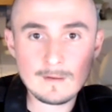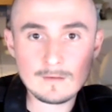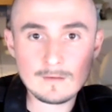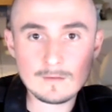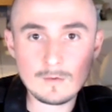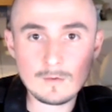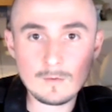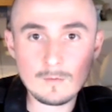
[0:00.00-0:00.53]

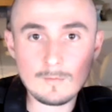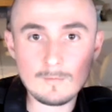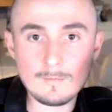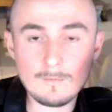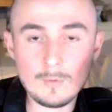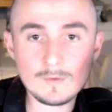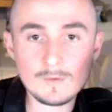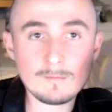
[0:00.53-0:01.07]
So
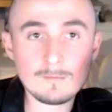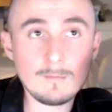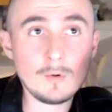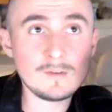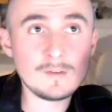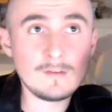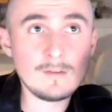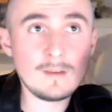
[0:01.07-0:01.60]

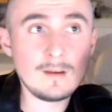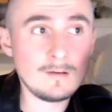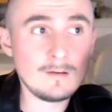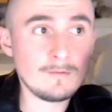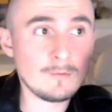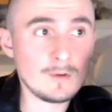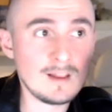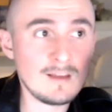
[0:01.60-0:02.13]
most of the
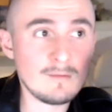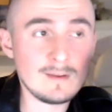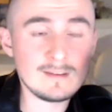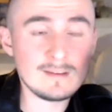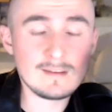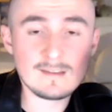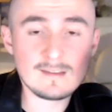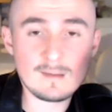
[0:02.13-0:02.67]
For Life
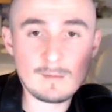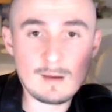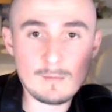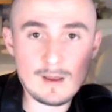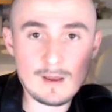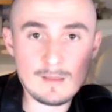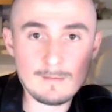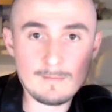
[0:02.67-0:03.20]
business that
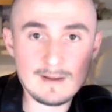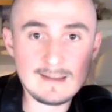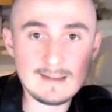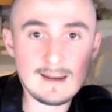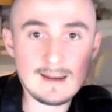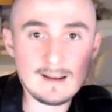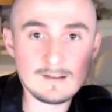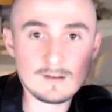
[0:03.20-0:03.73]
my
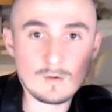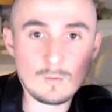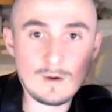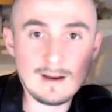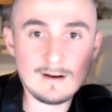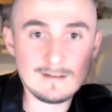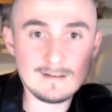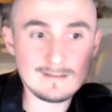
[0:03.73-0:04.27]
dad has
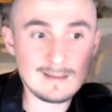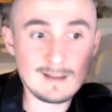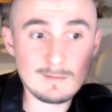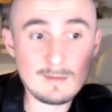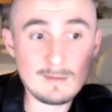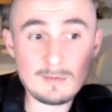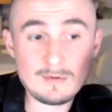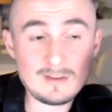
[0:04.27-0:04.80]
acquired is
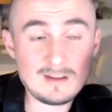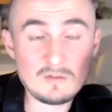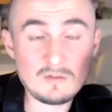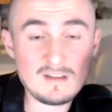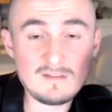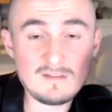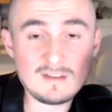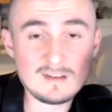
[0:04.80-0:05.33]
people that
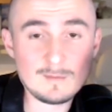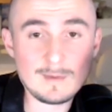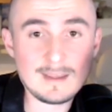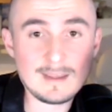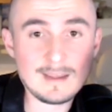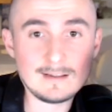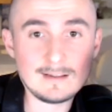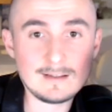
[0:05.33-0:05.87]
don't even
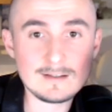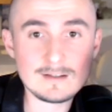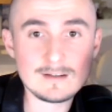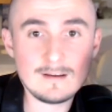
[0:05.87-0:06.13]
speak English.